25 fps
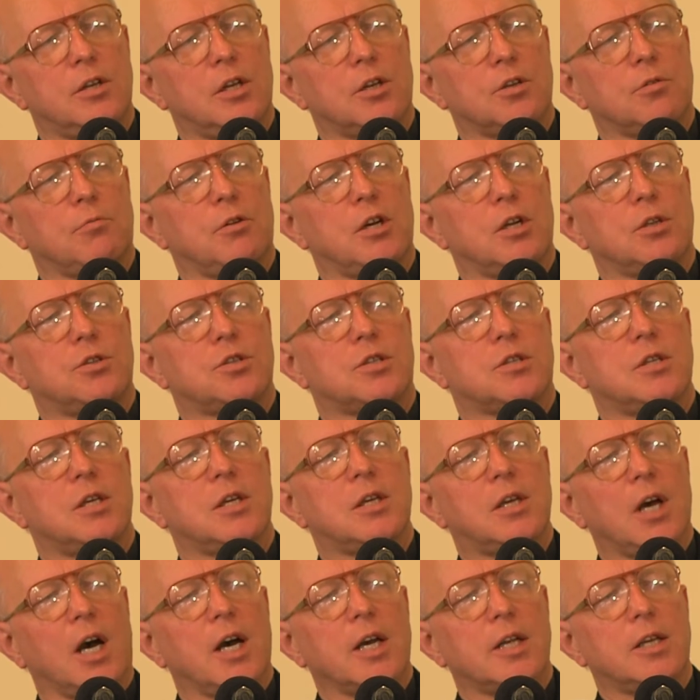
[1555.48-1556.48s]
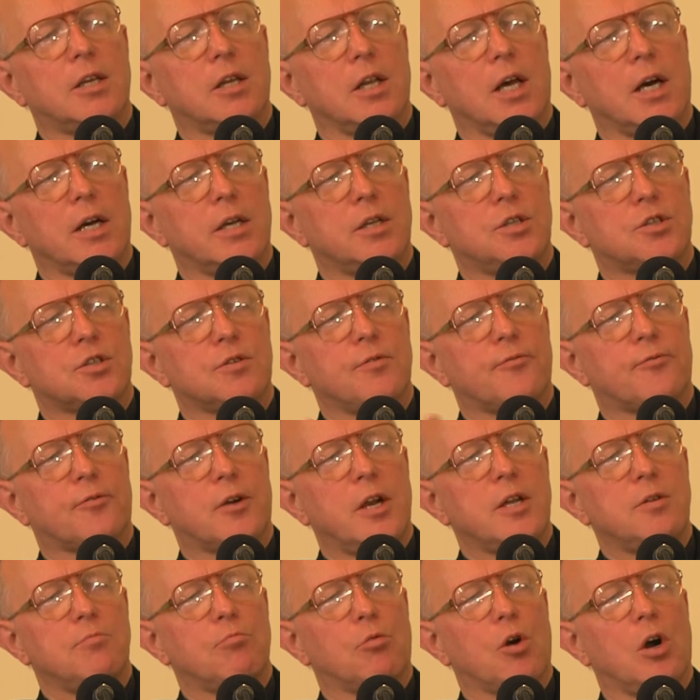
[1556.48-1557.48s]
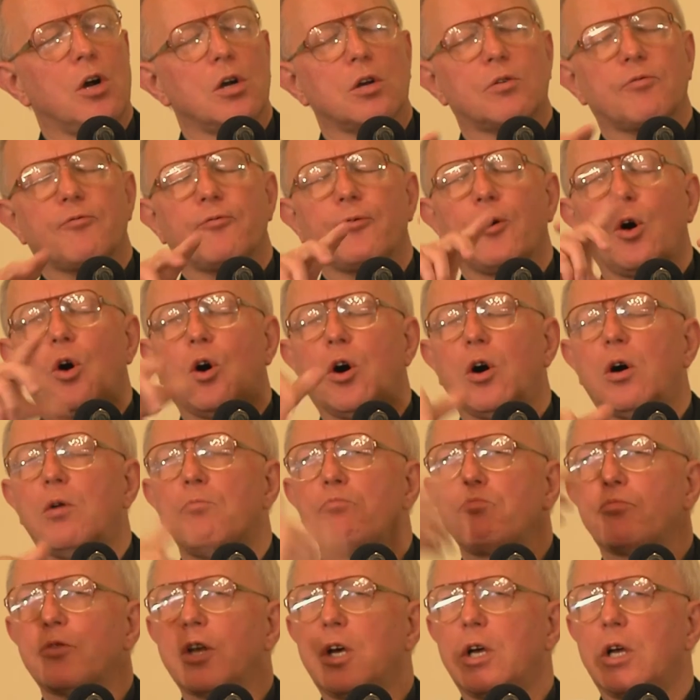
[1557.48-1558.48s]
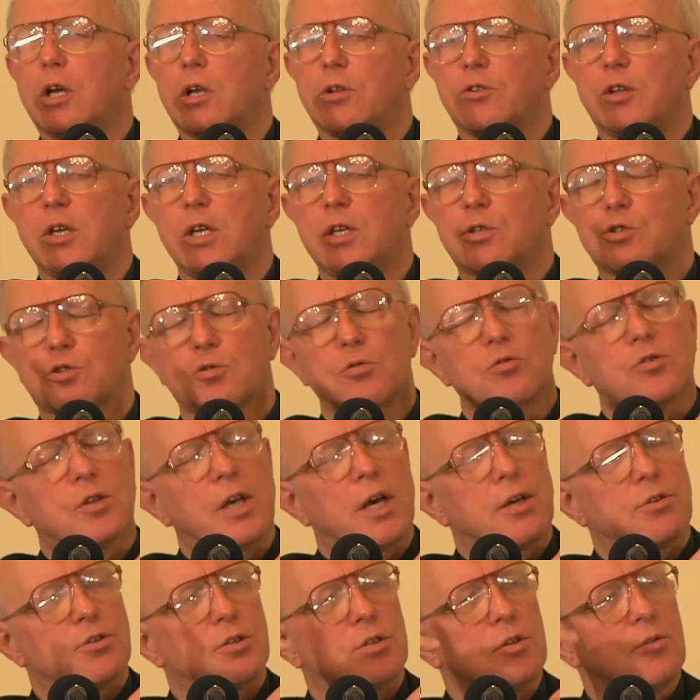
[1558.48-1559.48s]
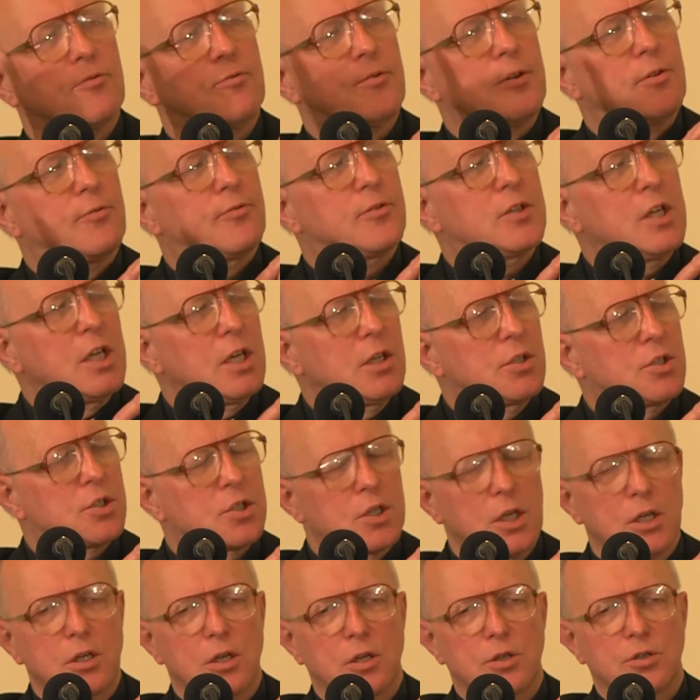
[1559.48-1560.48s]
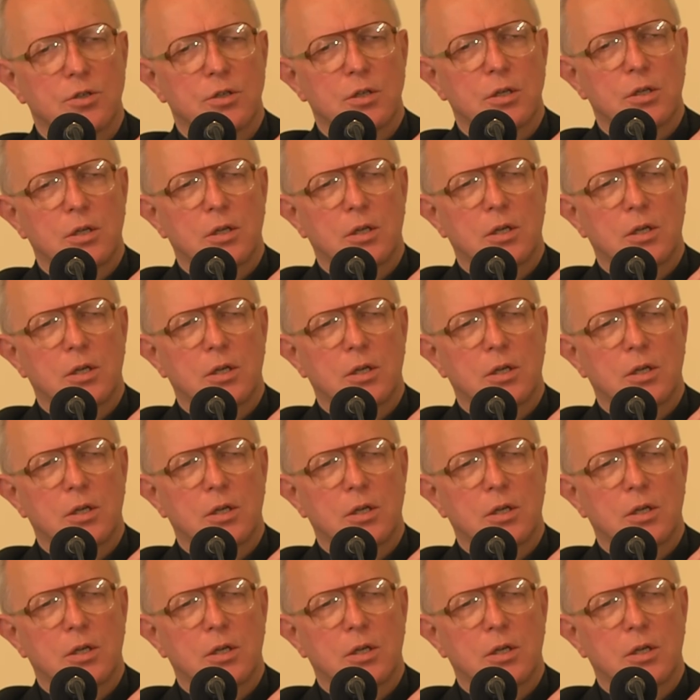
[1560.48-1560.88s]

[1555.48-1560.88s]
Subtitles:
in other words, the guidelines, the framework, for the 2015 Synod.